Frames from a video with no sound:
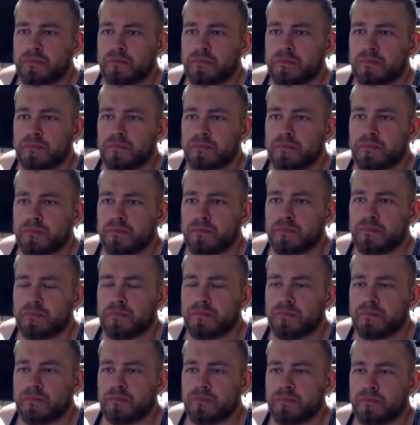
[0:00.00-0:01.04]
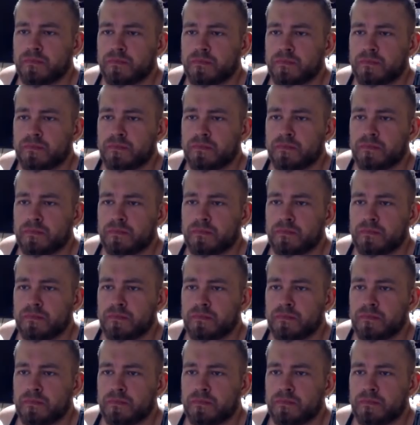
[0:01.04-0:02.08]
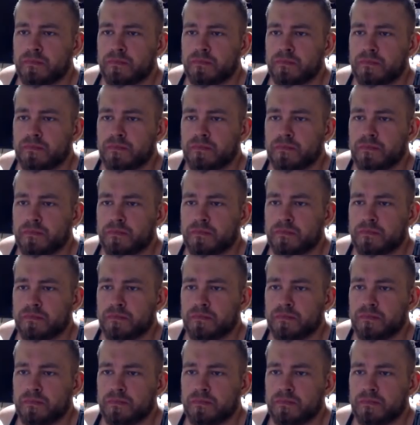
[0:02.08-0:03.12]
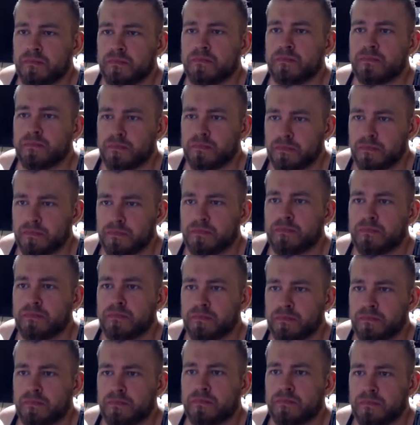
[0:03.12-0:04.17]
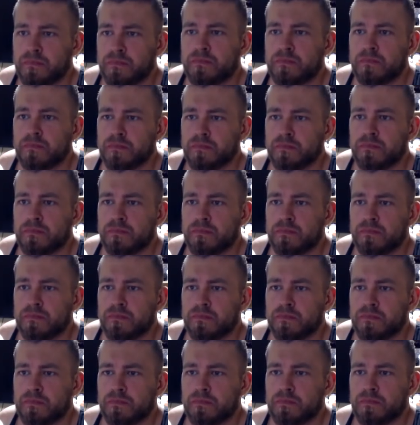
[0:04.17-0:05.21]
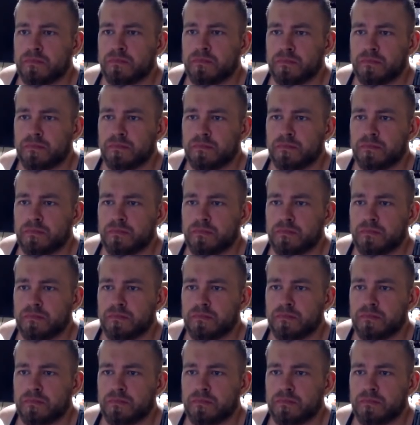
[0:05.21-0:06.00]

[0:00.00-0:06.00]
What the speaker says: [no speech]